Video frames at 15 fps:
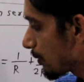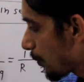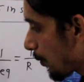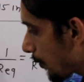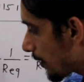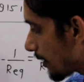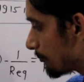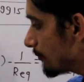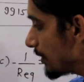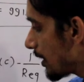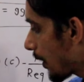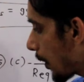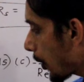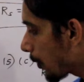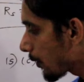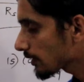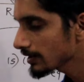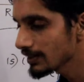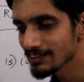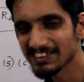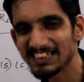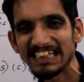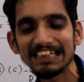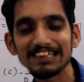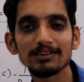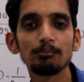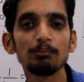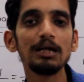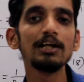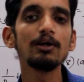ohm or 6
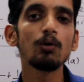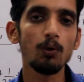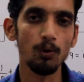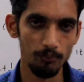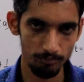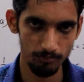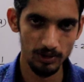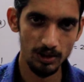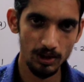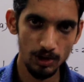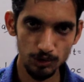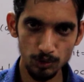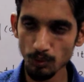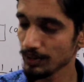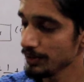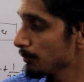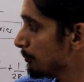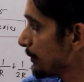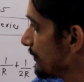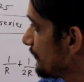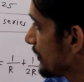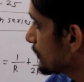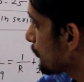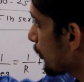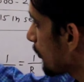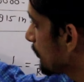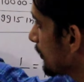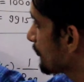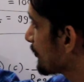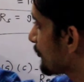milli ohm. So in the previous
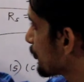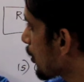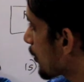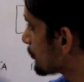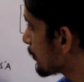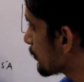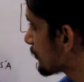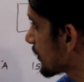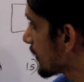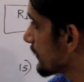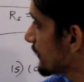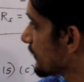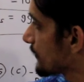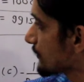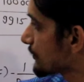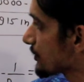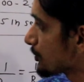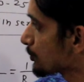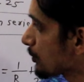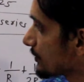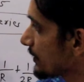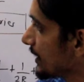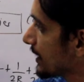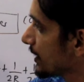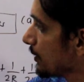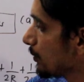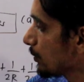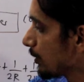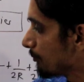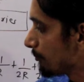problem, if you observe, series resistance was 8
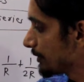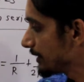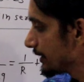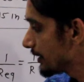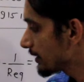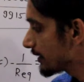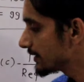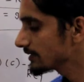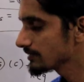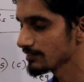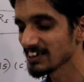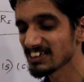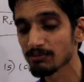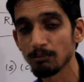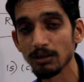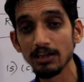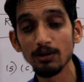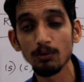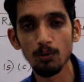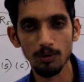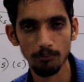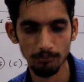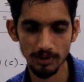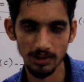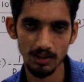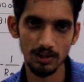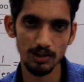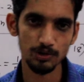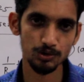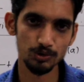kilo ohm. Here it is 6 milli ohm.
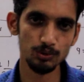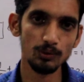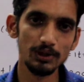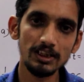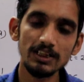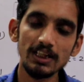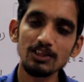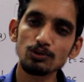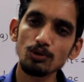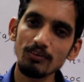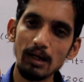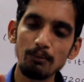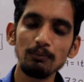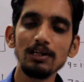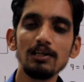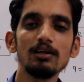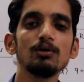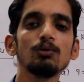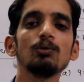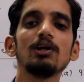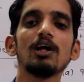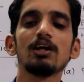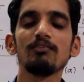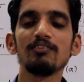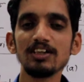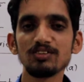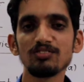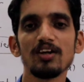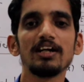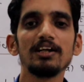So in case of ammeter, you will
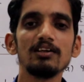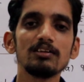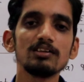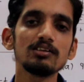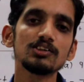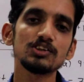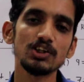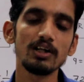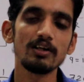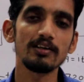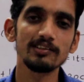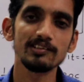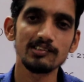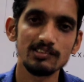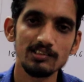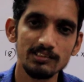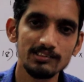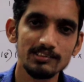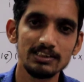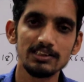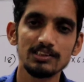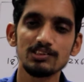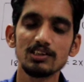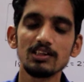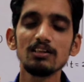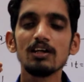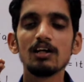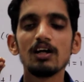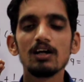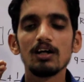always find the shunt resistance is
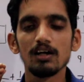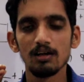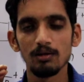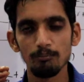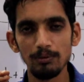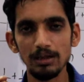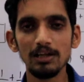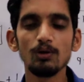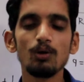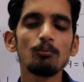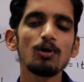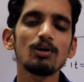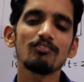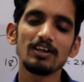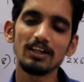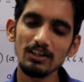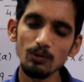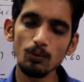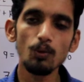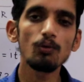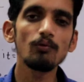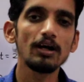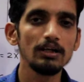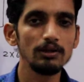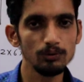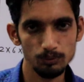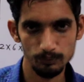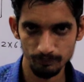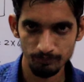in milli ohm or very low value.